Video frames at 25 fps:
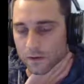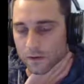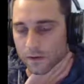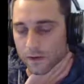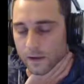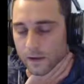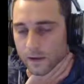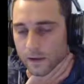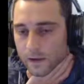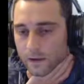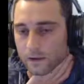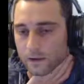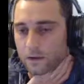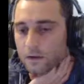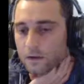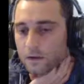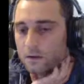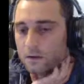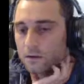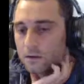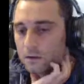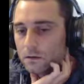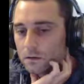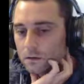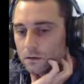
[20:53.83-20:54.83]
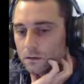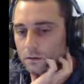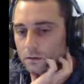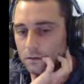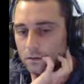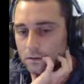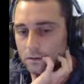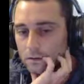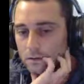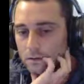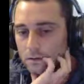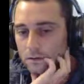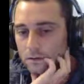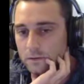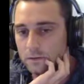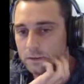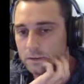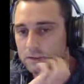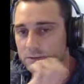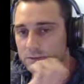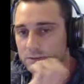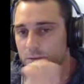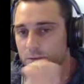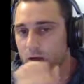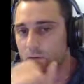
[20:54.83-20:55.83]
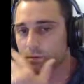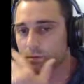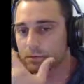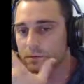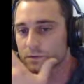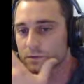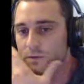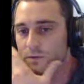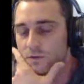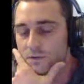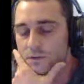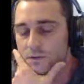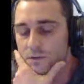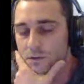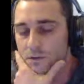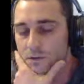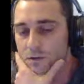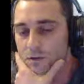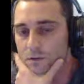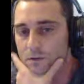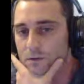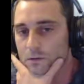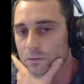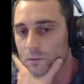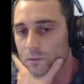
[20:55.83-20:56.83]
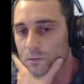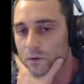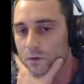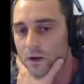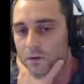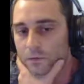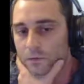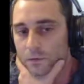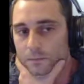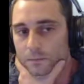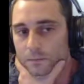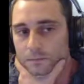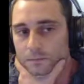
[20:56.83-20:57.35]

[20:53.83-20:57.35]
and is probably just like, whatever.